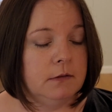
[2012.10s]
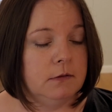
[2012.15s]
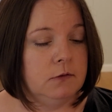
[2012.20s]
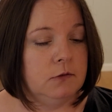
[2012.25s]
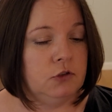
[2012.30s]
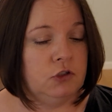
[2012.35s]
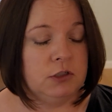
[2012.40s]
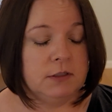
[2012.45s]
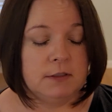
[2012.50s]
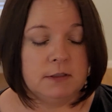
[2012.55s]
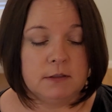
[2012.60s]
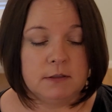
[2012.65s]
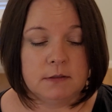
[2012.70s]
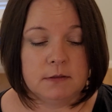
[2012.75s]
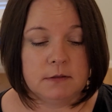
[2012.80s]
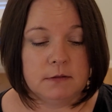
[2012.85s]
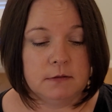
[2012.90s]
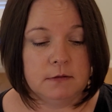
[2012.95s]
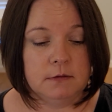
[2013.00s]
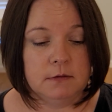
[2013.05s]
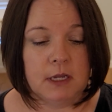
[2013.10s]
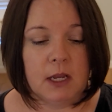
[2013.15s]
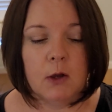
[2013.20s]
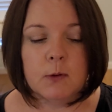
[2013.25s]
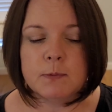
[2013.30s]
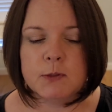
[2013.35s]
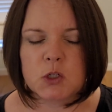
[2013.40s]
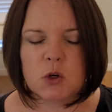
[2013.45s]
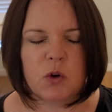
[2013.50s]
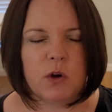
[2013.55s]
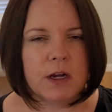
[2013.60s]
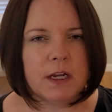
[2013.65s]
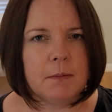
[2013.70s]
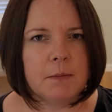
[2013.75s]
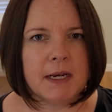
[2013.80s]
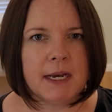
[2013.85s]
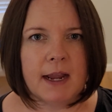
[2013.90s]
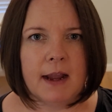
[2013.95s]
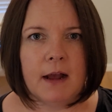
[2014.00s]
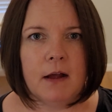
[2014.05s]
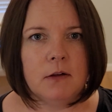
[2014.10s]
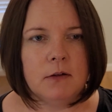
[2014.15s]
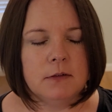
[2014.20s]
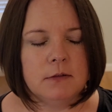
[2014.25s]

just helps cream it out